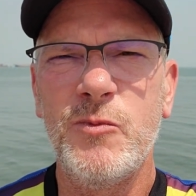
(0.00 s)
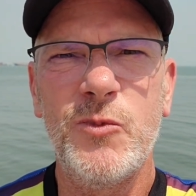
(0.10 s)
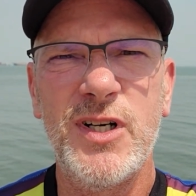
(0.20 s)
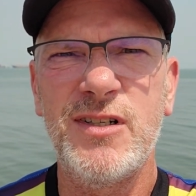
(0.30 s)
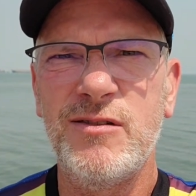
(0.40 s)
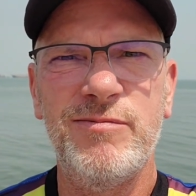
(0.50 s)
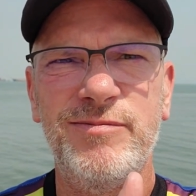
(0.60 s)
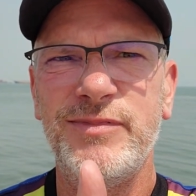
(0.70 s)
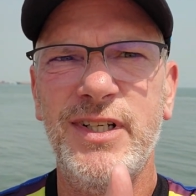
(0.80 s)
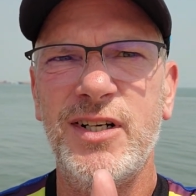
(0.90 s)
Well,
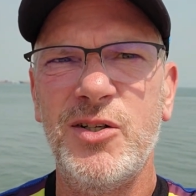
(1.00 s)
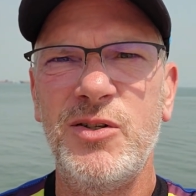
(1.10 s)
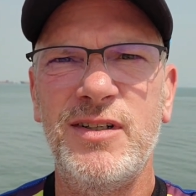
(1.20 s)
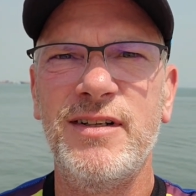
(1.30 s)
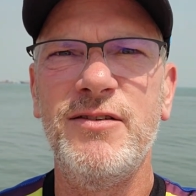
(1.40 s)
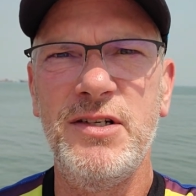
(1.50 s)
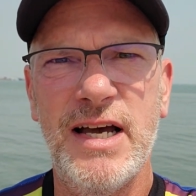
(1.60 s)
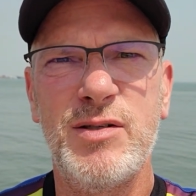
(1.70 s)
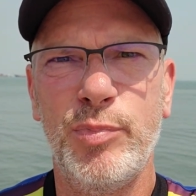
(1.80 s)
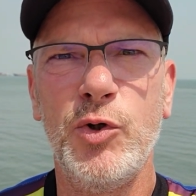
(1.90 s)
no, you
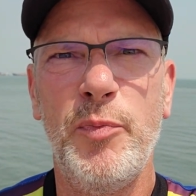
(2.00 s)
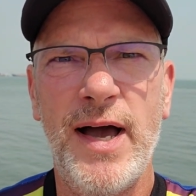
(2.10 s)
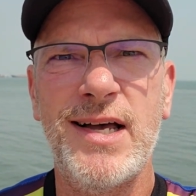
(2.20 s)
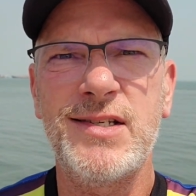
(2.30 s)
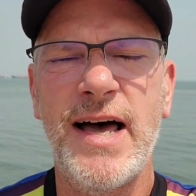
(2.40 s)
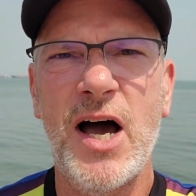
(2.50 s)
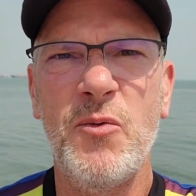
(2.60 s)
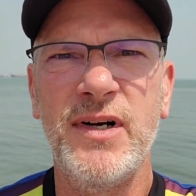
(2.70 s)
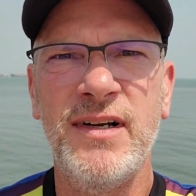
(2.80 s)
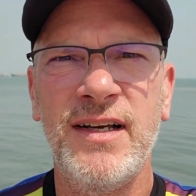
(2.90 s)
guys blew past that
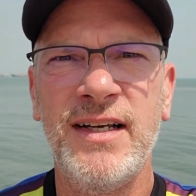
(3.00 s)
one.